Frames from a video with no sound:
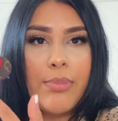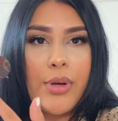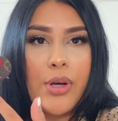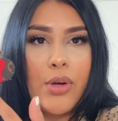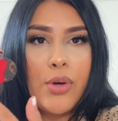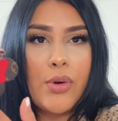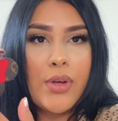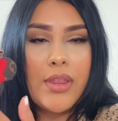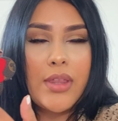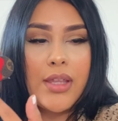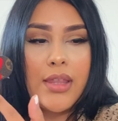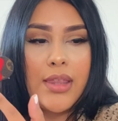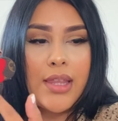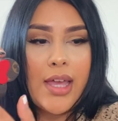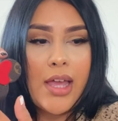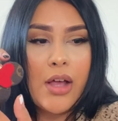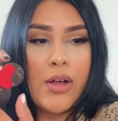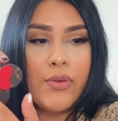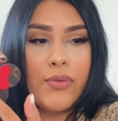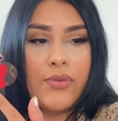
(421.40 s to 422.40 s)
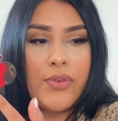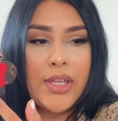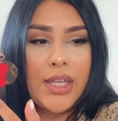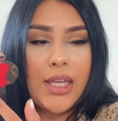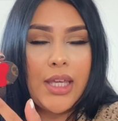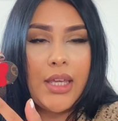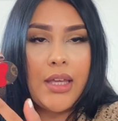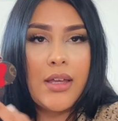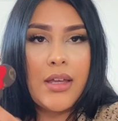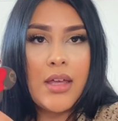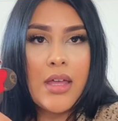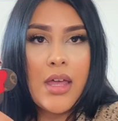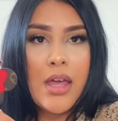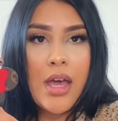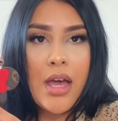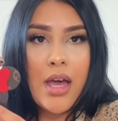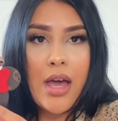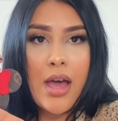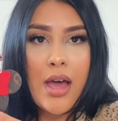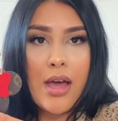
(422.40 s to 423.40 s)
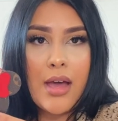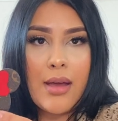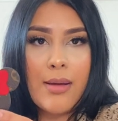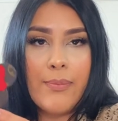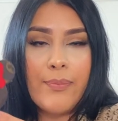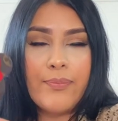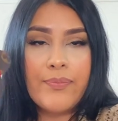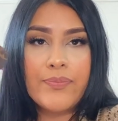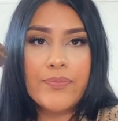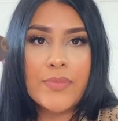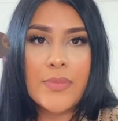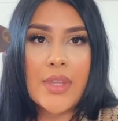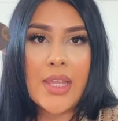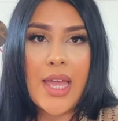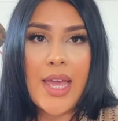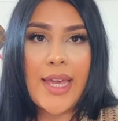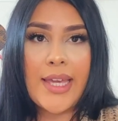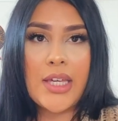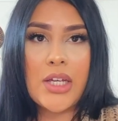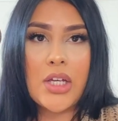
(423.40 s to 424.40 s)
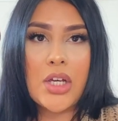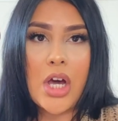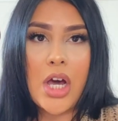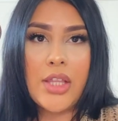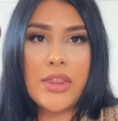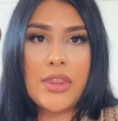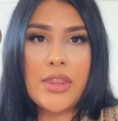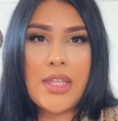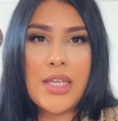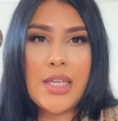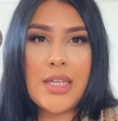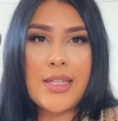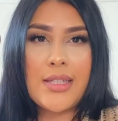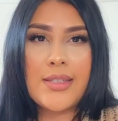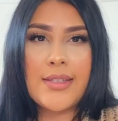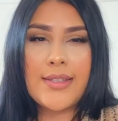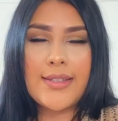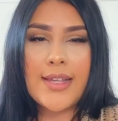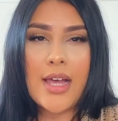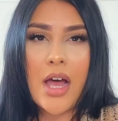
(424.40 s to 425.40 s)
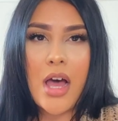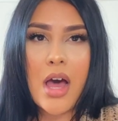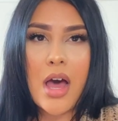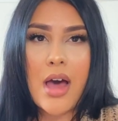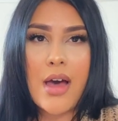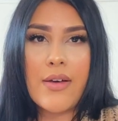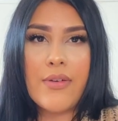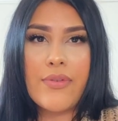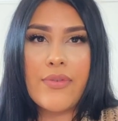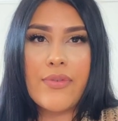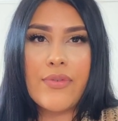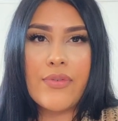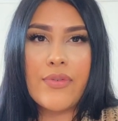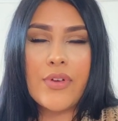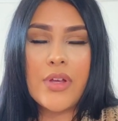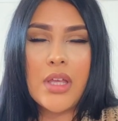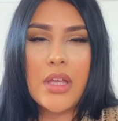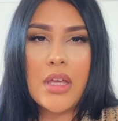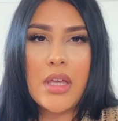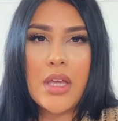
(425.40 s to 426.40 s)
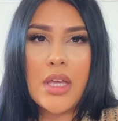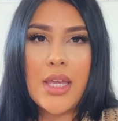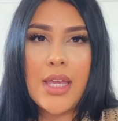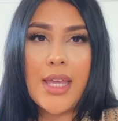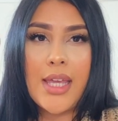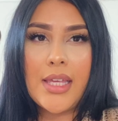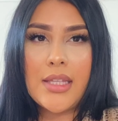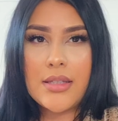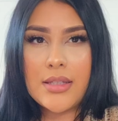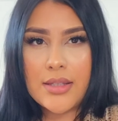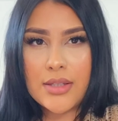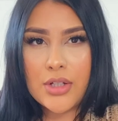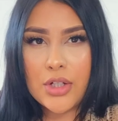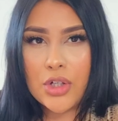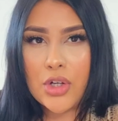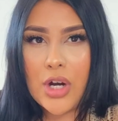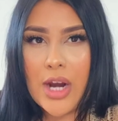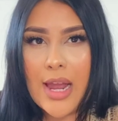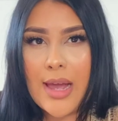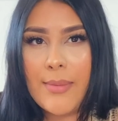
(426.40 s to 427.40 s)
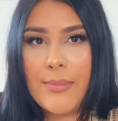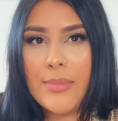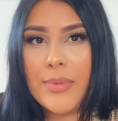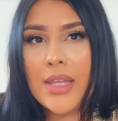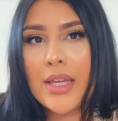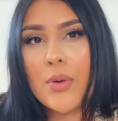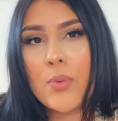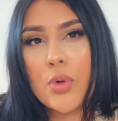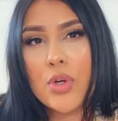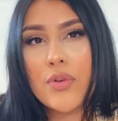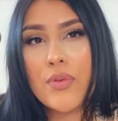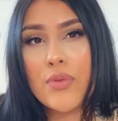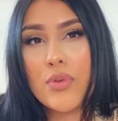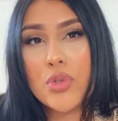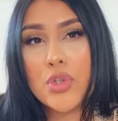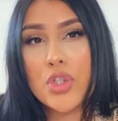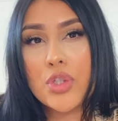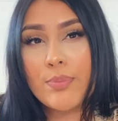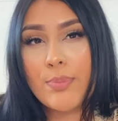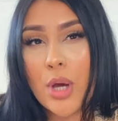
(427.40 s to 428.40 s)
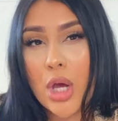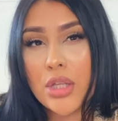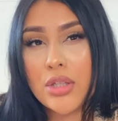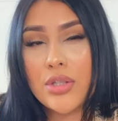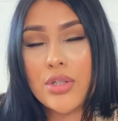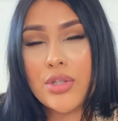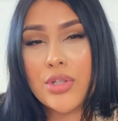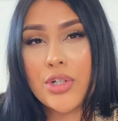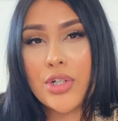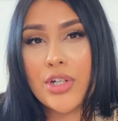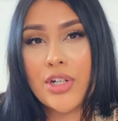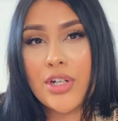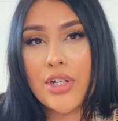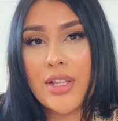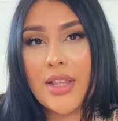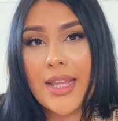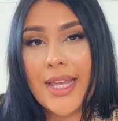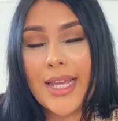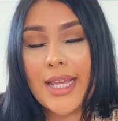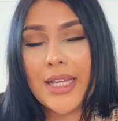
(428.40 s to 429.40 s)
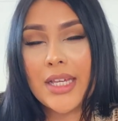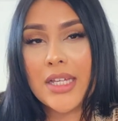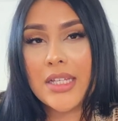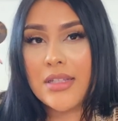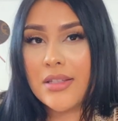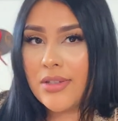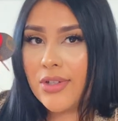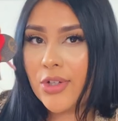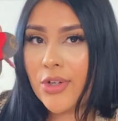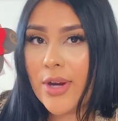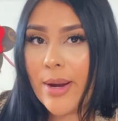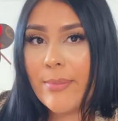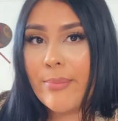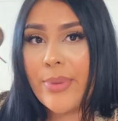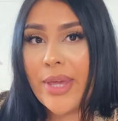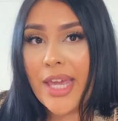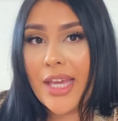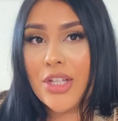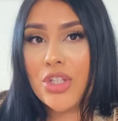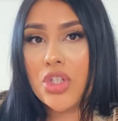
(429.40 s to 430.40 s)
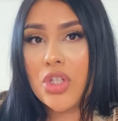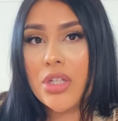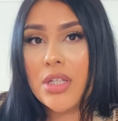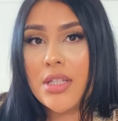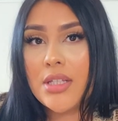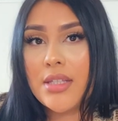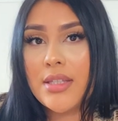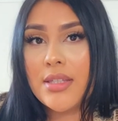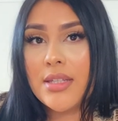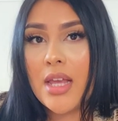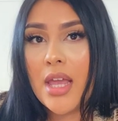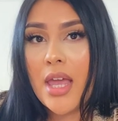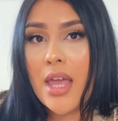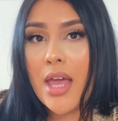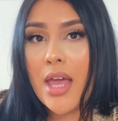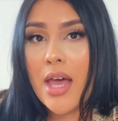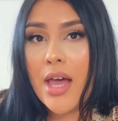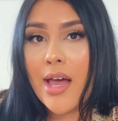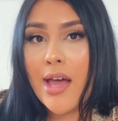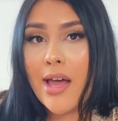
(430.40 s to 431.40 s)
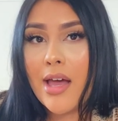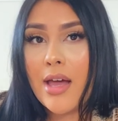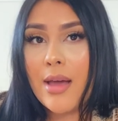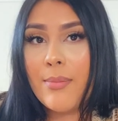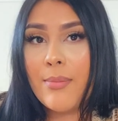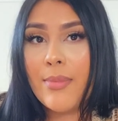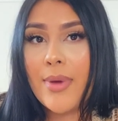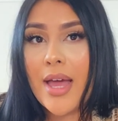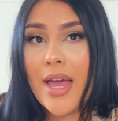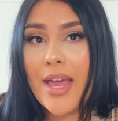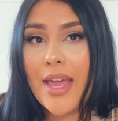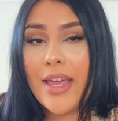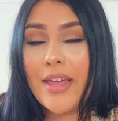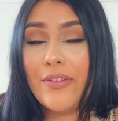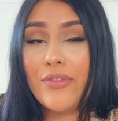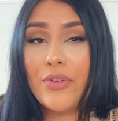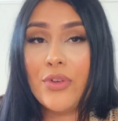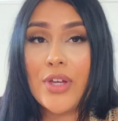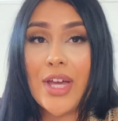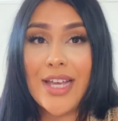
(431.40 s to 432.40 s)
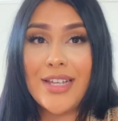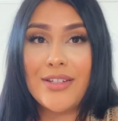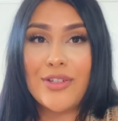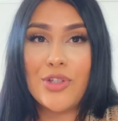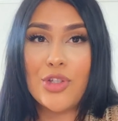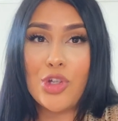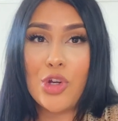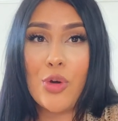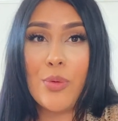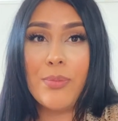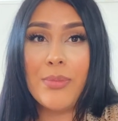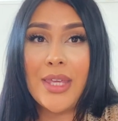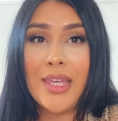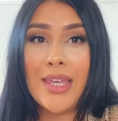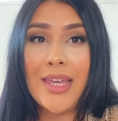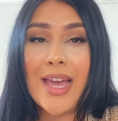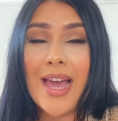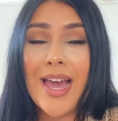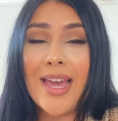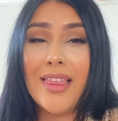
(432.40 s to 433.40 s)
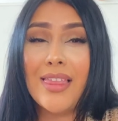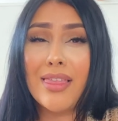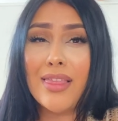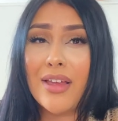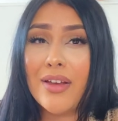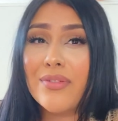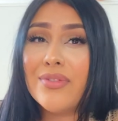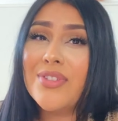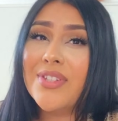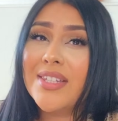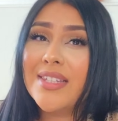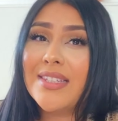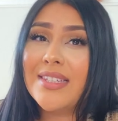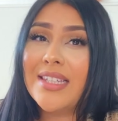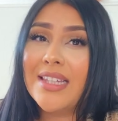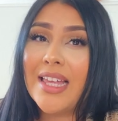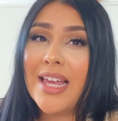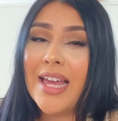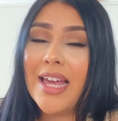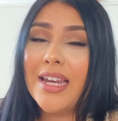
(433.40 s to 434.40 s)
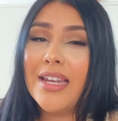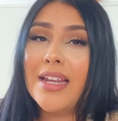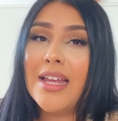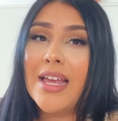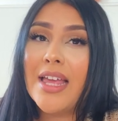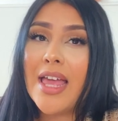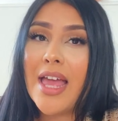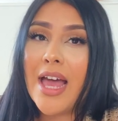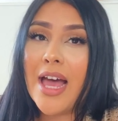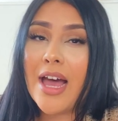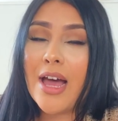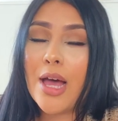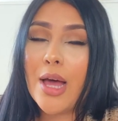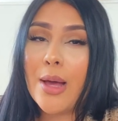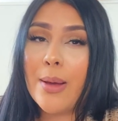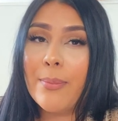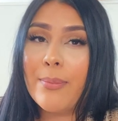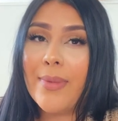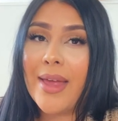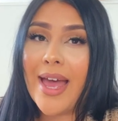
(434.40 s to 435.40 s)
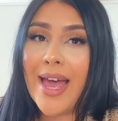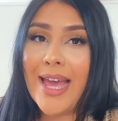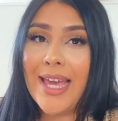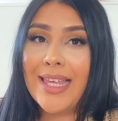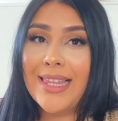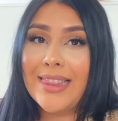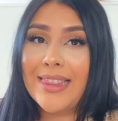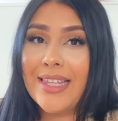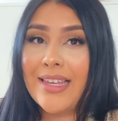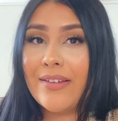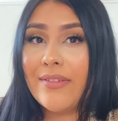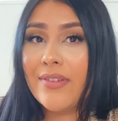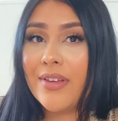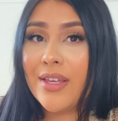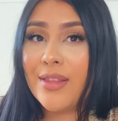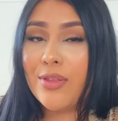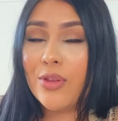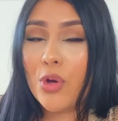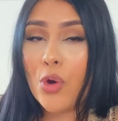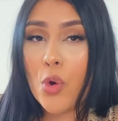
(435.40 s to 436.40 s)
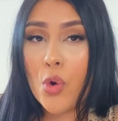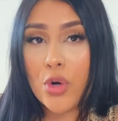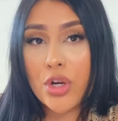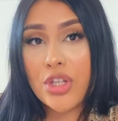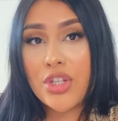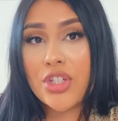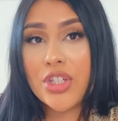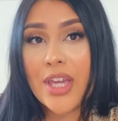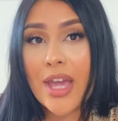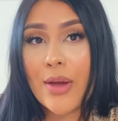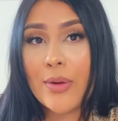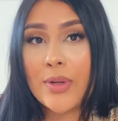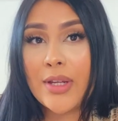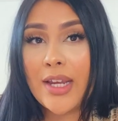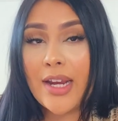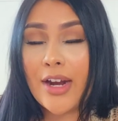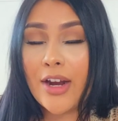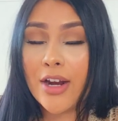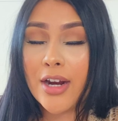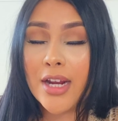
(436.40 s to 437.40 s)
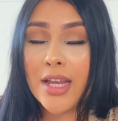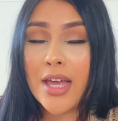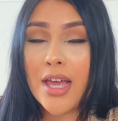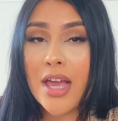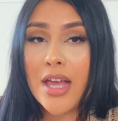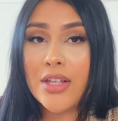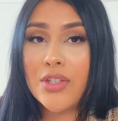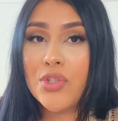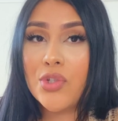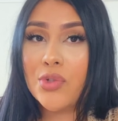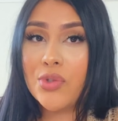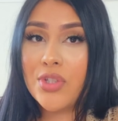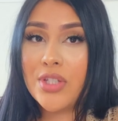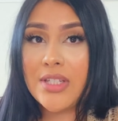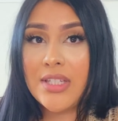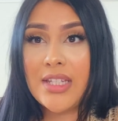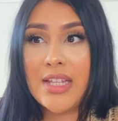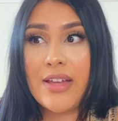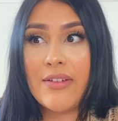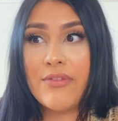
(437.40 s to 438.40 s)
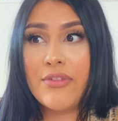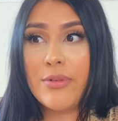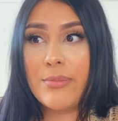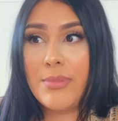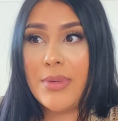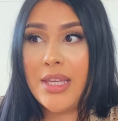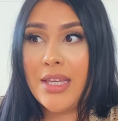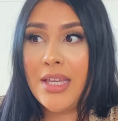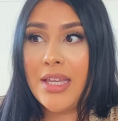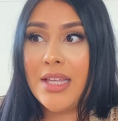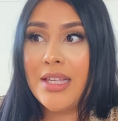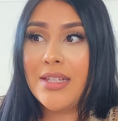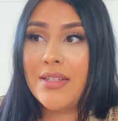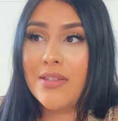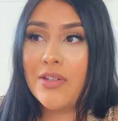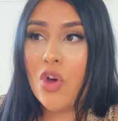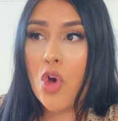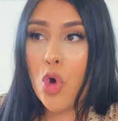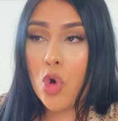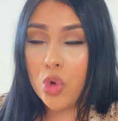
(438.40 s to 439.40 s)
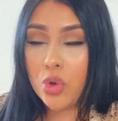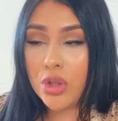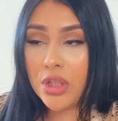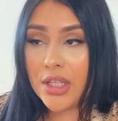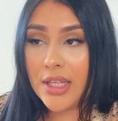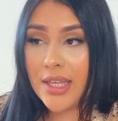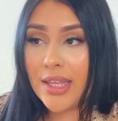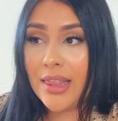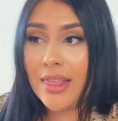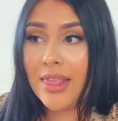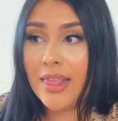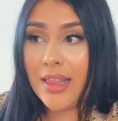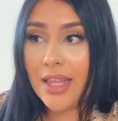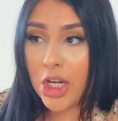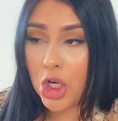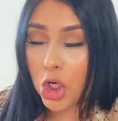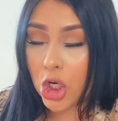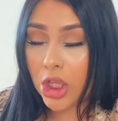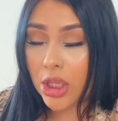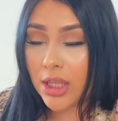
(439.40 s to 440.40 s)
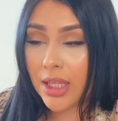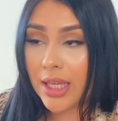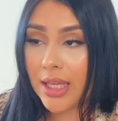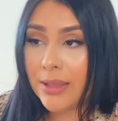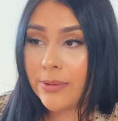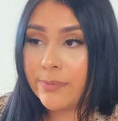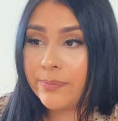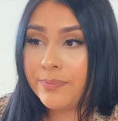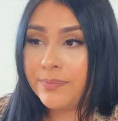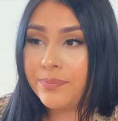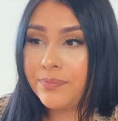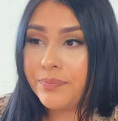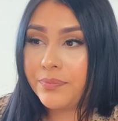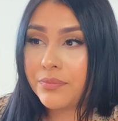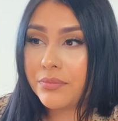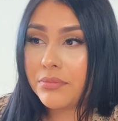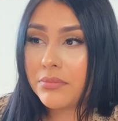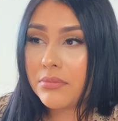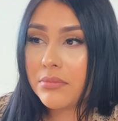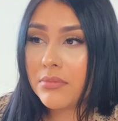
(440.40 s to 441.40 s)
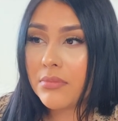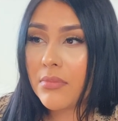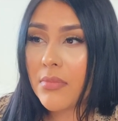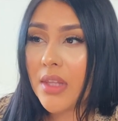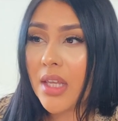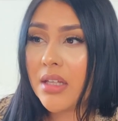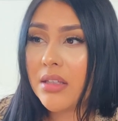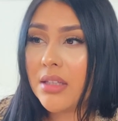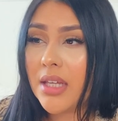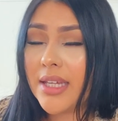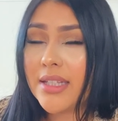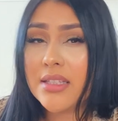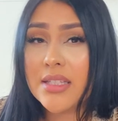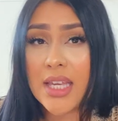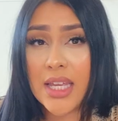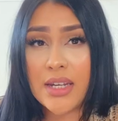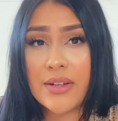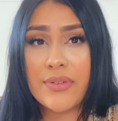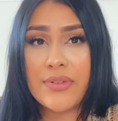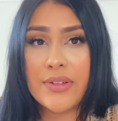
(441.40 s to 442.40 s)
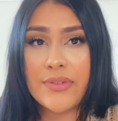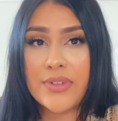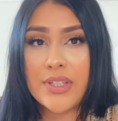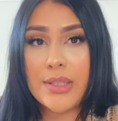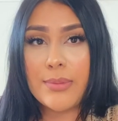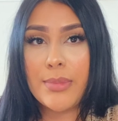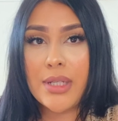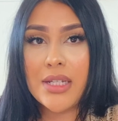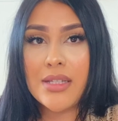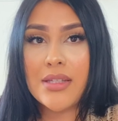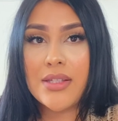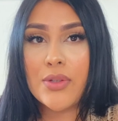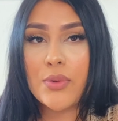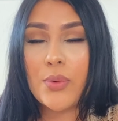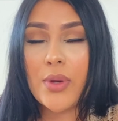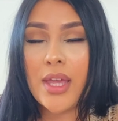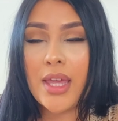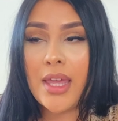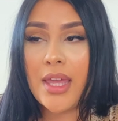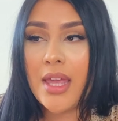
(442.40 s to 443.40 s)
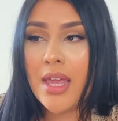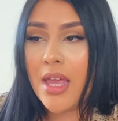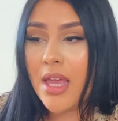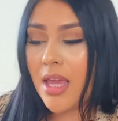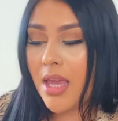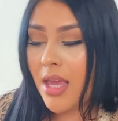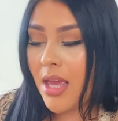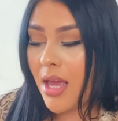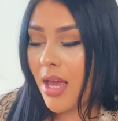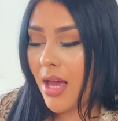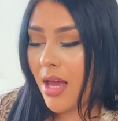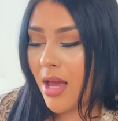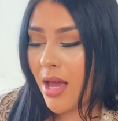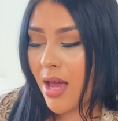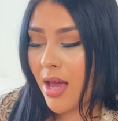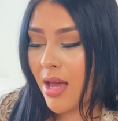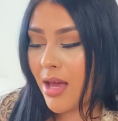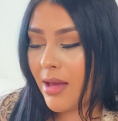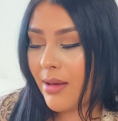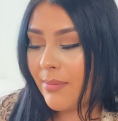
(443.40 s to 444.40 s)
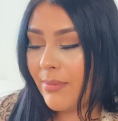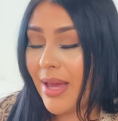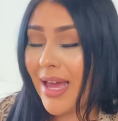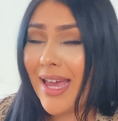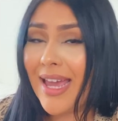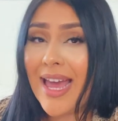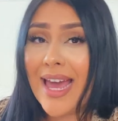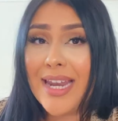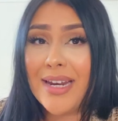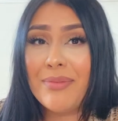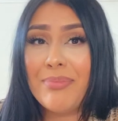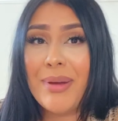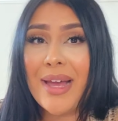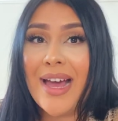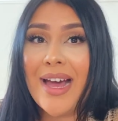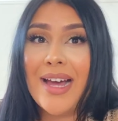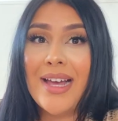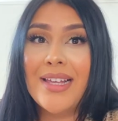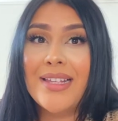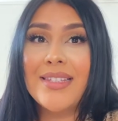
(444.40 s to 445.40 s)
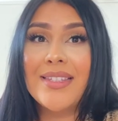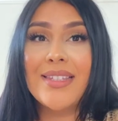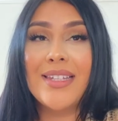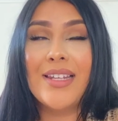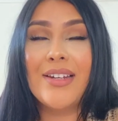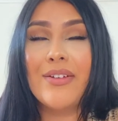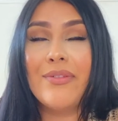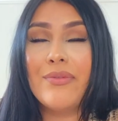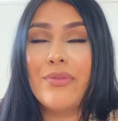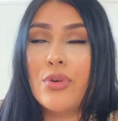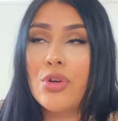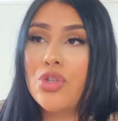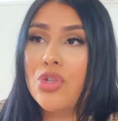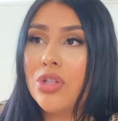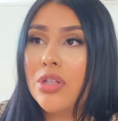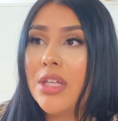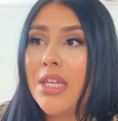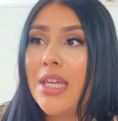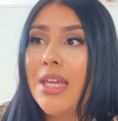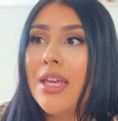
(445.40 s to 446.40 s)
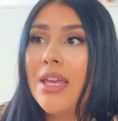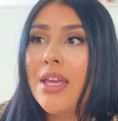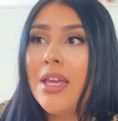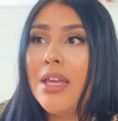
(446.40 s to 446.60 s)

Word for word: bow and then the LV. Um, I got this off Instagram, like one of those sponsored like Instagram pages. Um, if you guys know me, I love Disneyland. Um, I live in the Orange County area, so Disneyland for me is only literally like 10 to 15 minutes away. Um, I had a pass and unfortunately